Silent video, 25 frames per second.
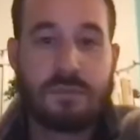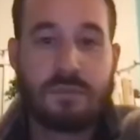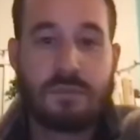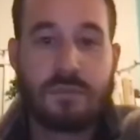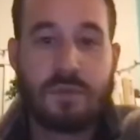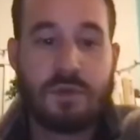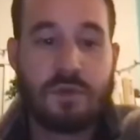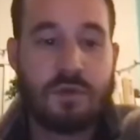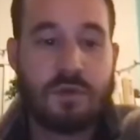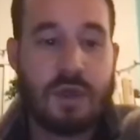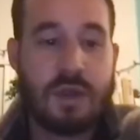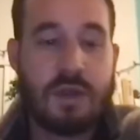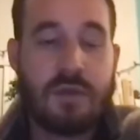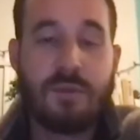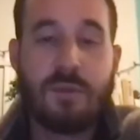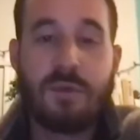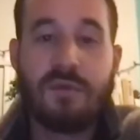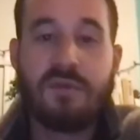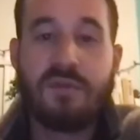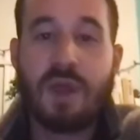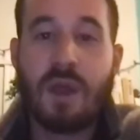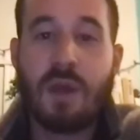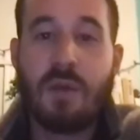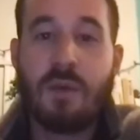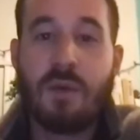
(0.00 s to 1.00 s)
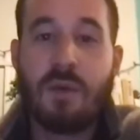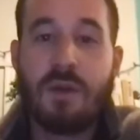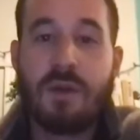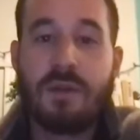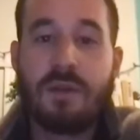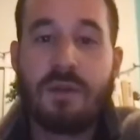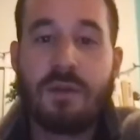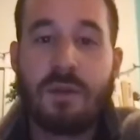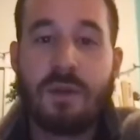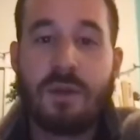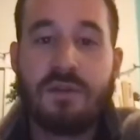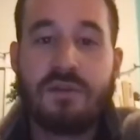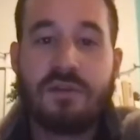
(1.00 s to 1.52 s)
Great, and we've got one in the
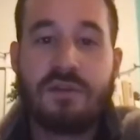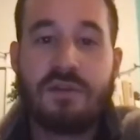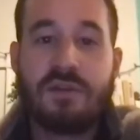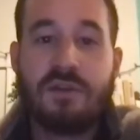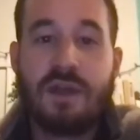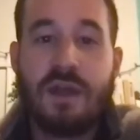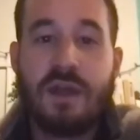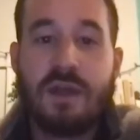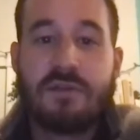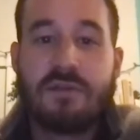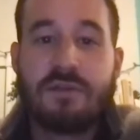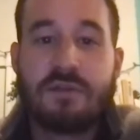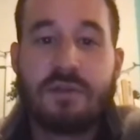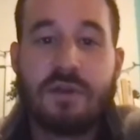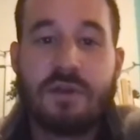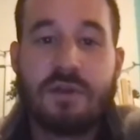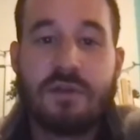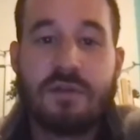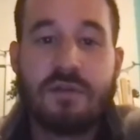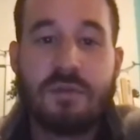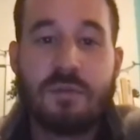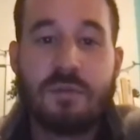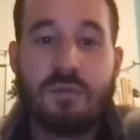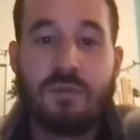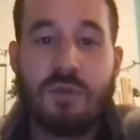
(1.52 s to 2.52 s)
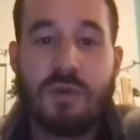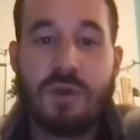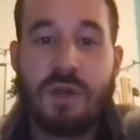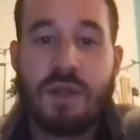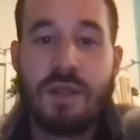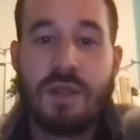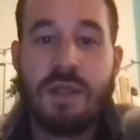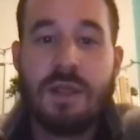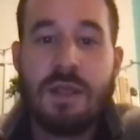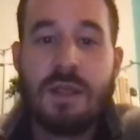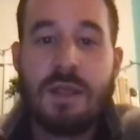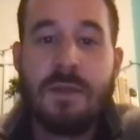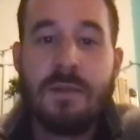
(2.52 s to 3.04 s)
question and answer here from
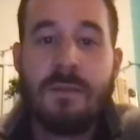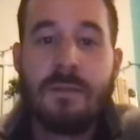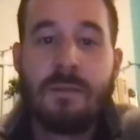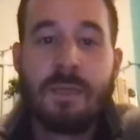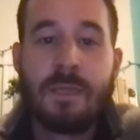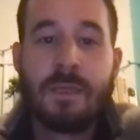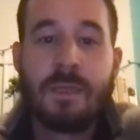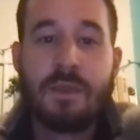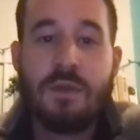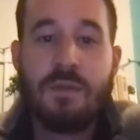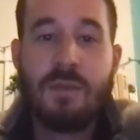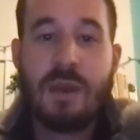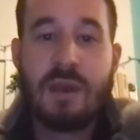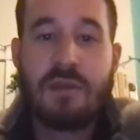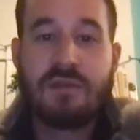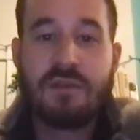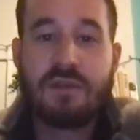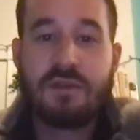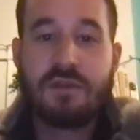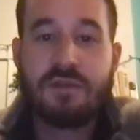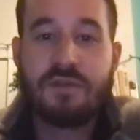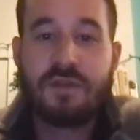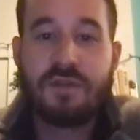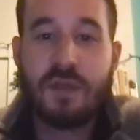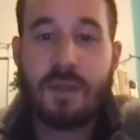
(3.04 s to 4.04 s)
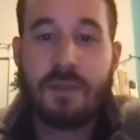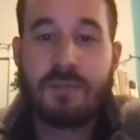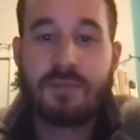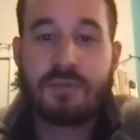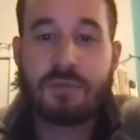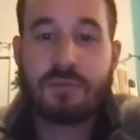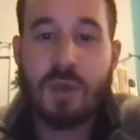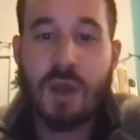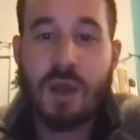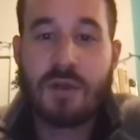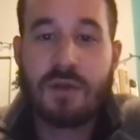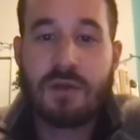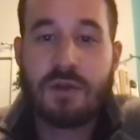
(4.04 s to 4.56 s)
Rudy. You mentioned Phillips
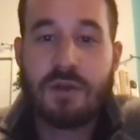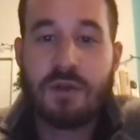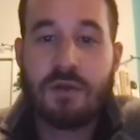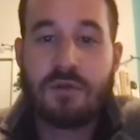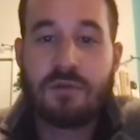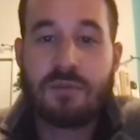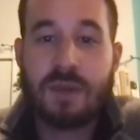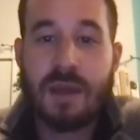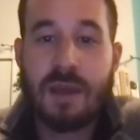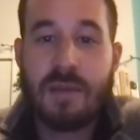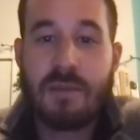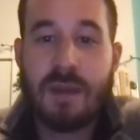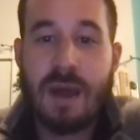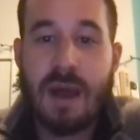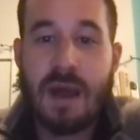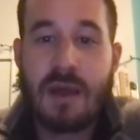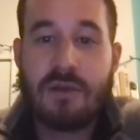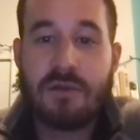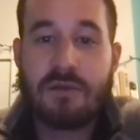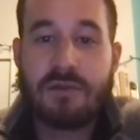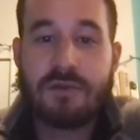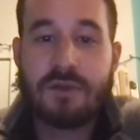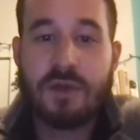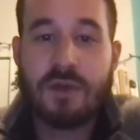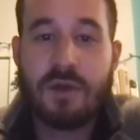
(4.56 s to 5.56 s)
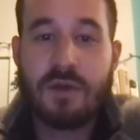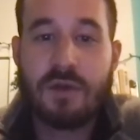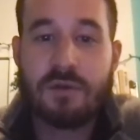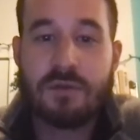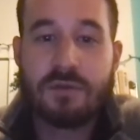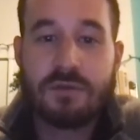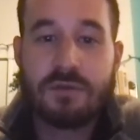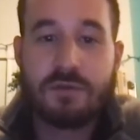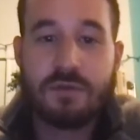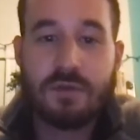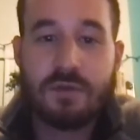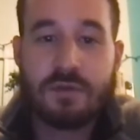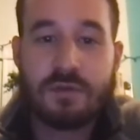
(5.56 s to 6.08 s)
Run goes by milestone.
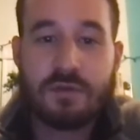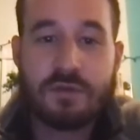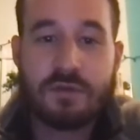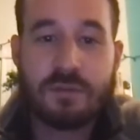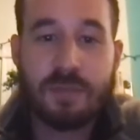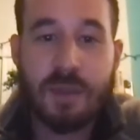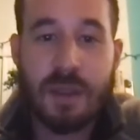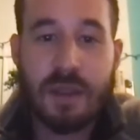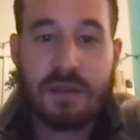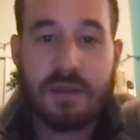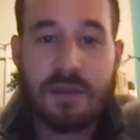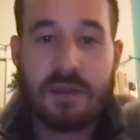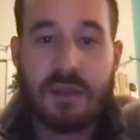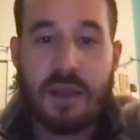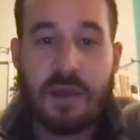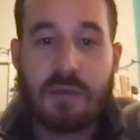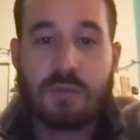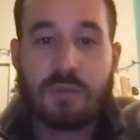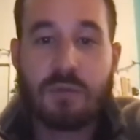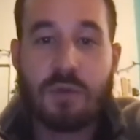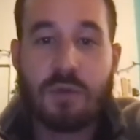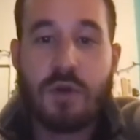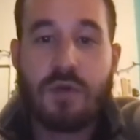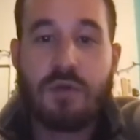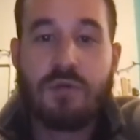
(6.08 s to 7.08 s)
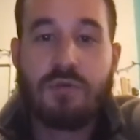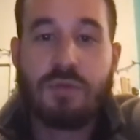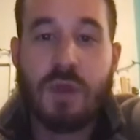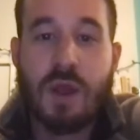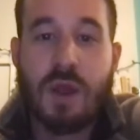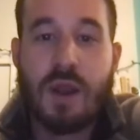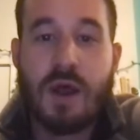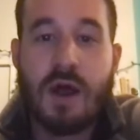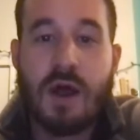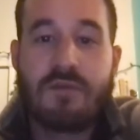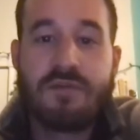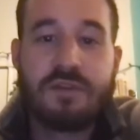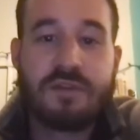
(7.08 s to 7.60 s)
Do you suspect that road
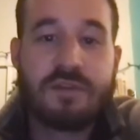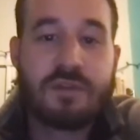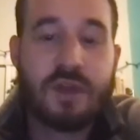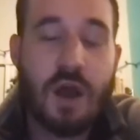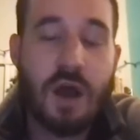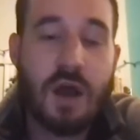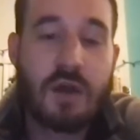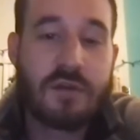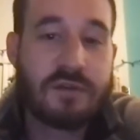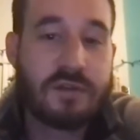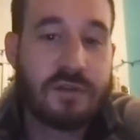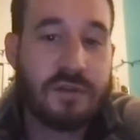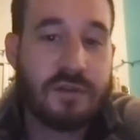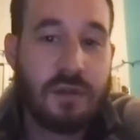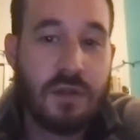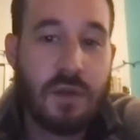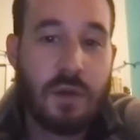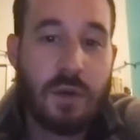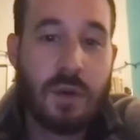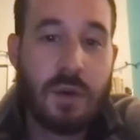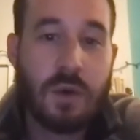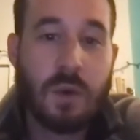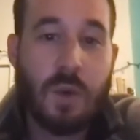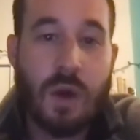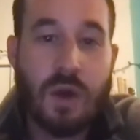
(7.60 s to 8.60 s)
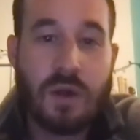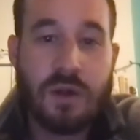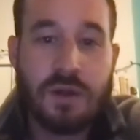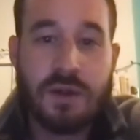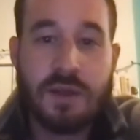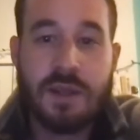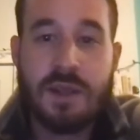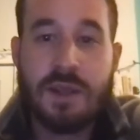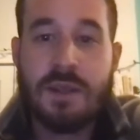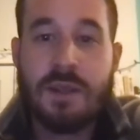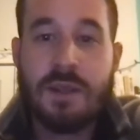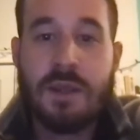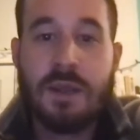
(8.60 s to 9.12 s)
runoff is causing the lower
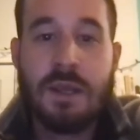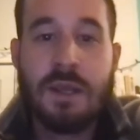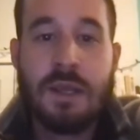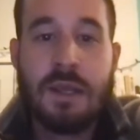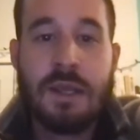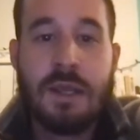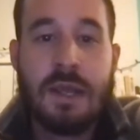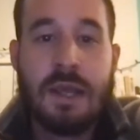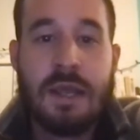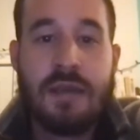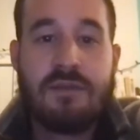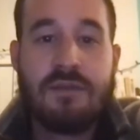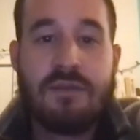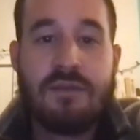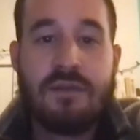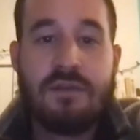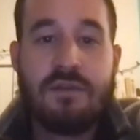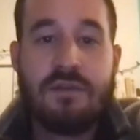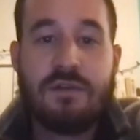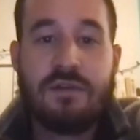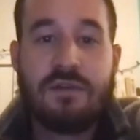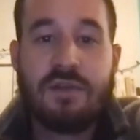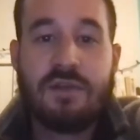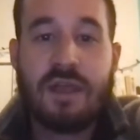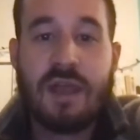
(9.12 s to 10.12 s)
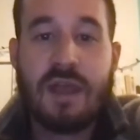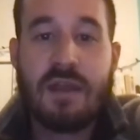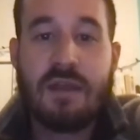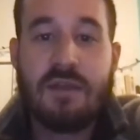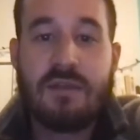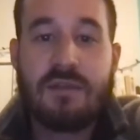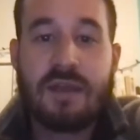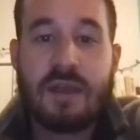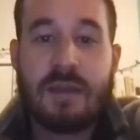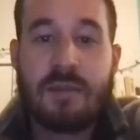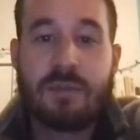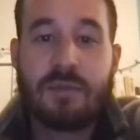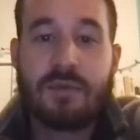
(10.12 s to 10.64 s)
quality? And did you see any
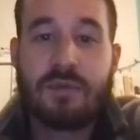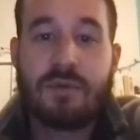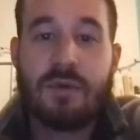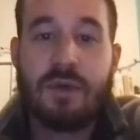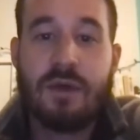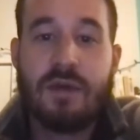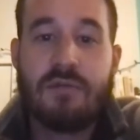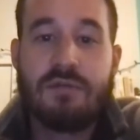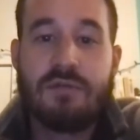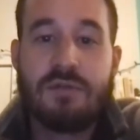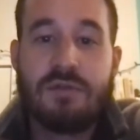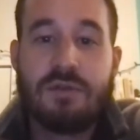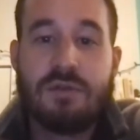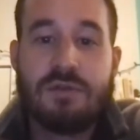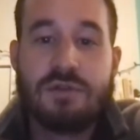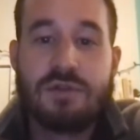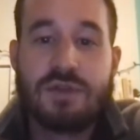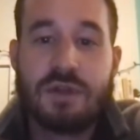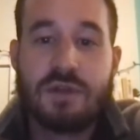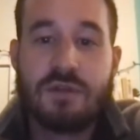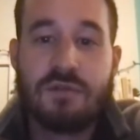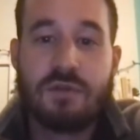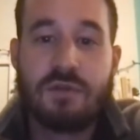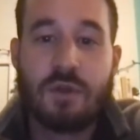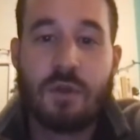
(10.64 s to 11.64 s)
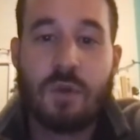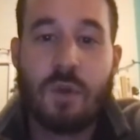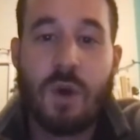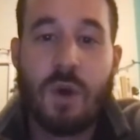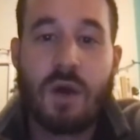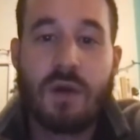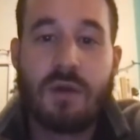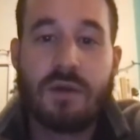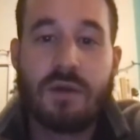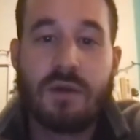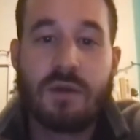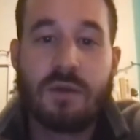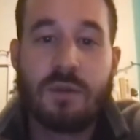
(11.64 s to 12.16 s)
temporal evolution of the
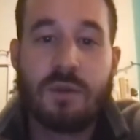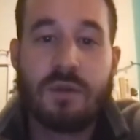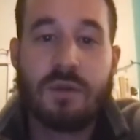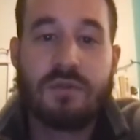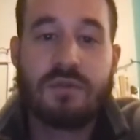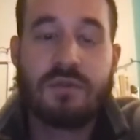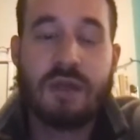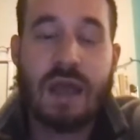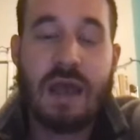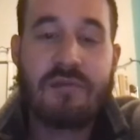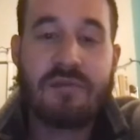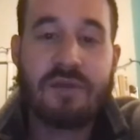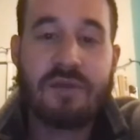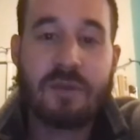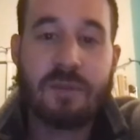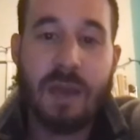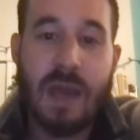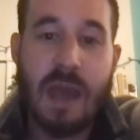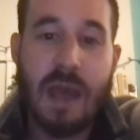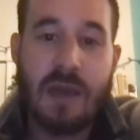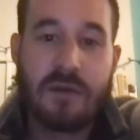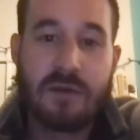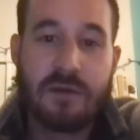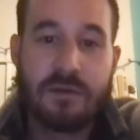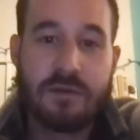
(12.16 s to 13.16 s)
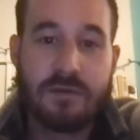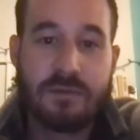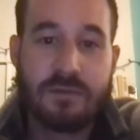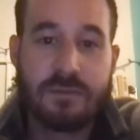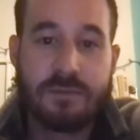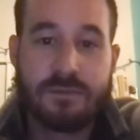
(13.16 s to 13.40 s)
quality with traffic patterns?